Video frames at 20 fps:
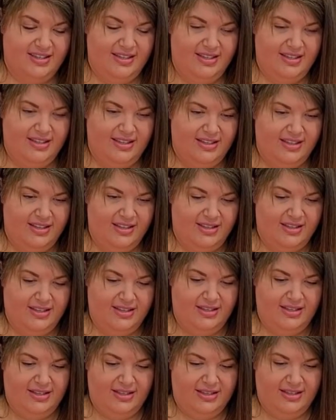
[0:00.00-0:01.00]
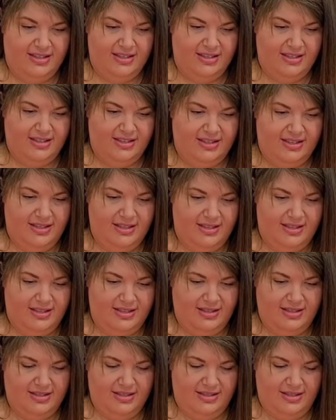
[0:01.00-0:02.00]

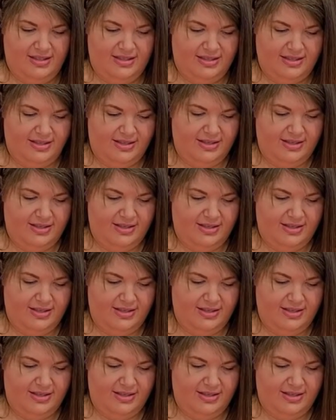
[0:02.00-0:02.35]
[no speech]